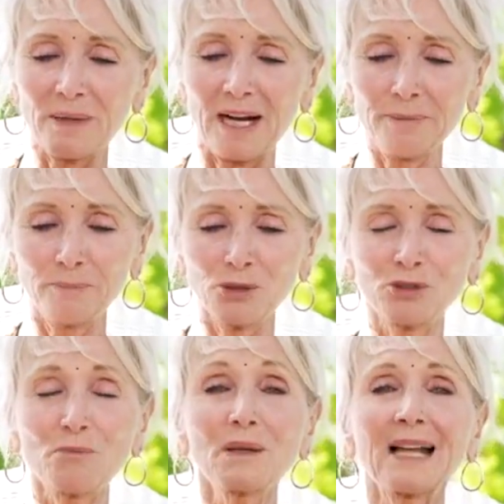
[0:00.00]
I put
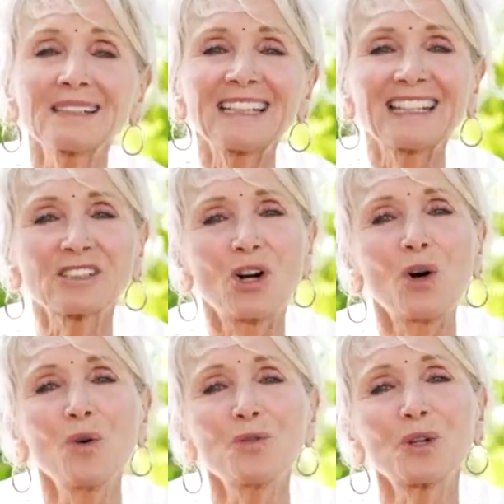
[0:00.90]
the blanket
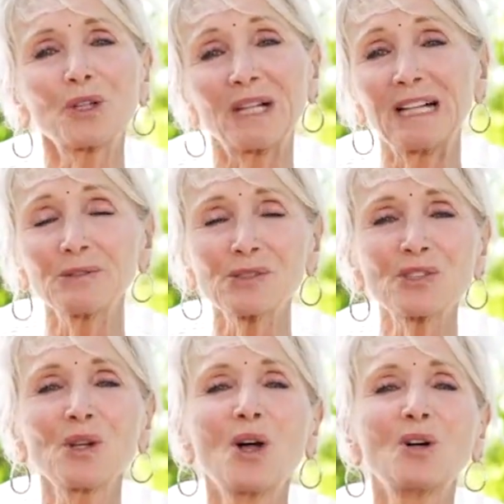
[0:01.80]
over, I was
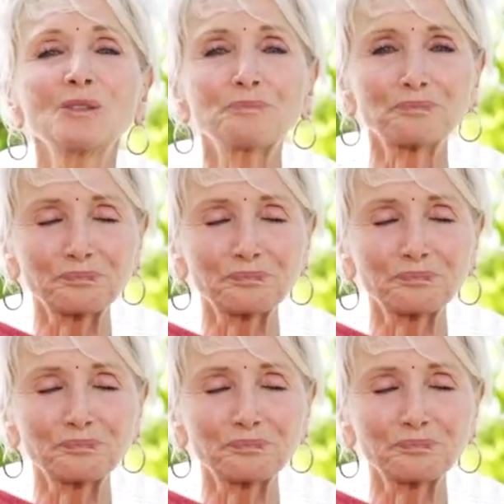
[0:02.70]
alone,